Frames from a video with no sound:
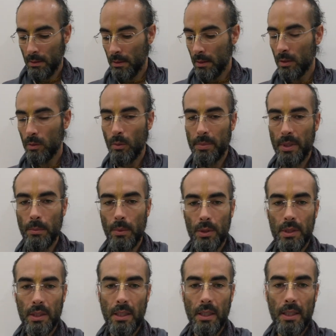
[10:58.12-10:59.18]
This will be
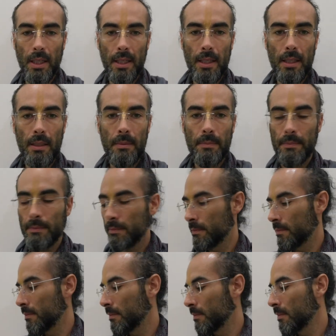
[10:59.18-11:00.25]
mostly unedited
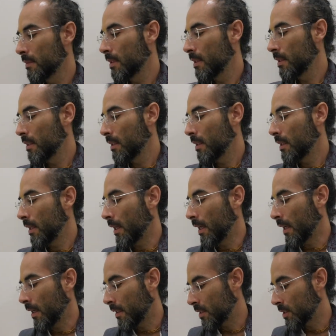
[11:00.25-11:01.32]

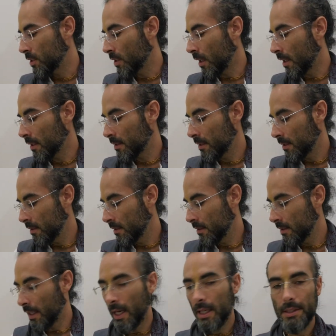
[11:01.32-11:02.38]
and shot
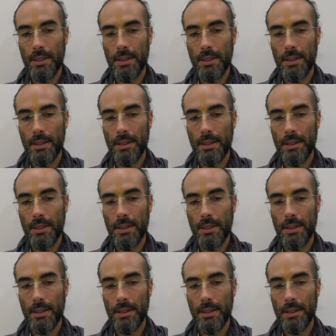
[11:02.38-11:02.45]
as